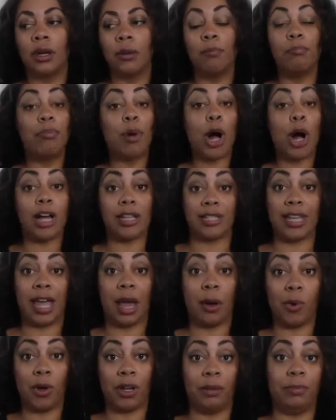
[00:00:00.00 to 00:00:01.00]
boss
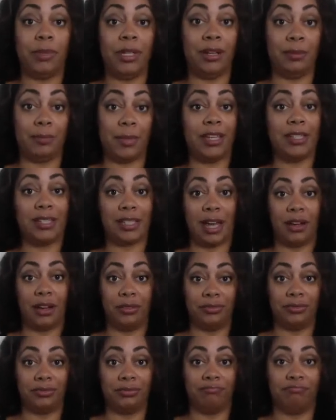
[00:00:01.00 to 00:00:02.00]
I want to be to myself?
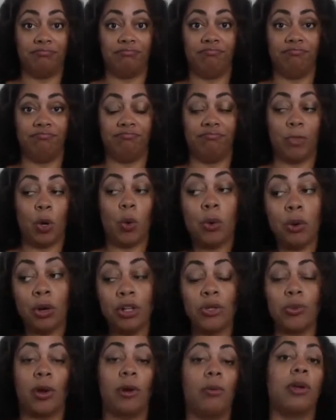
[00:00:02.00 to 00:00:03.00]
Or
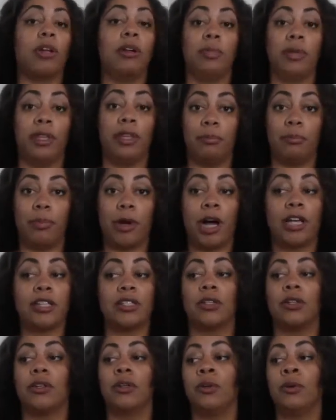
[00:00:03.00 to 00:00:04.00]
do I want to be the boss
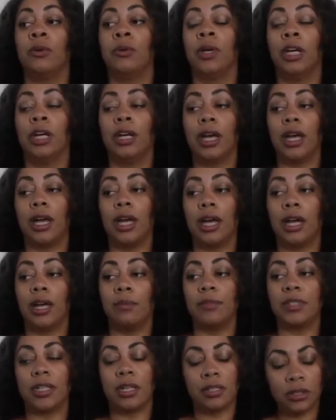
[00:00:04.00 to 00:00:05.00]
who
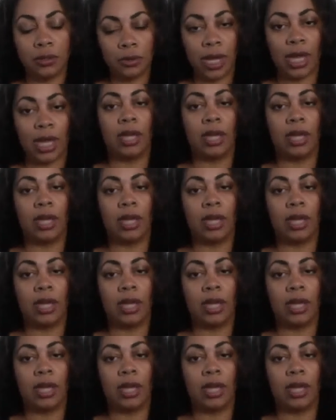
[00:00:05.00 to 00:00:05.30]
says, okay,